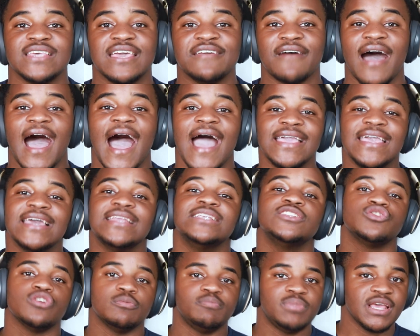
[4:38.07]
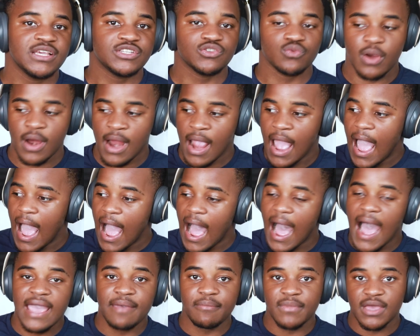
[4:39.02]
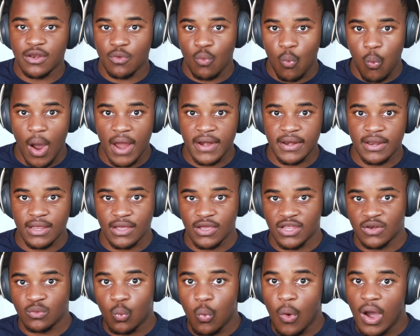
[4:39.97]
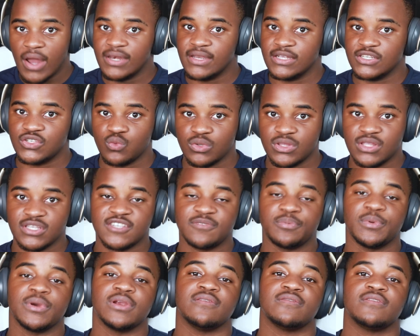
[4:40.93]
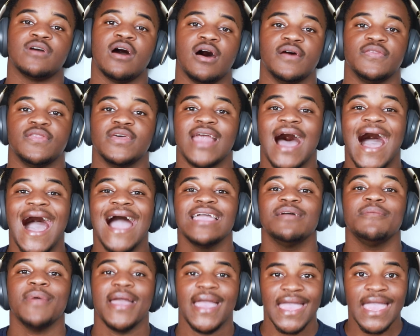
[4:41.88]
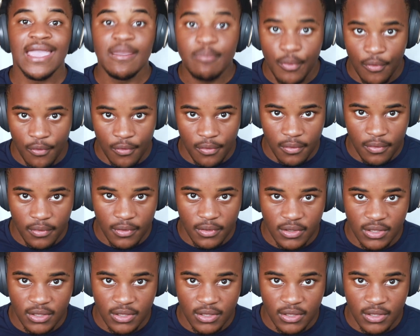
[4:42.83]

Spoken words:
If I get into a place where I am in oneness with the Spirit of God, then I am able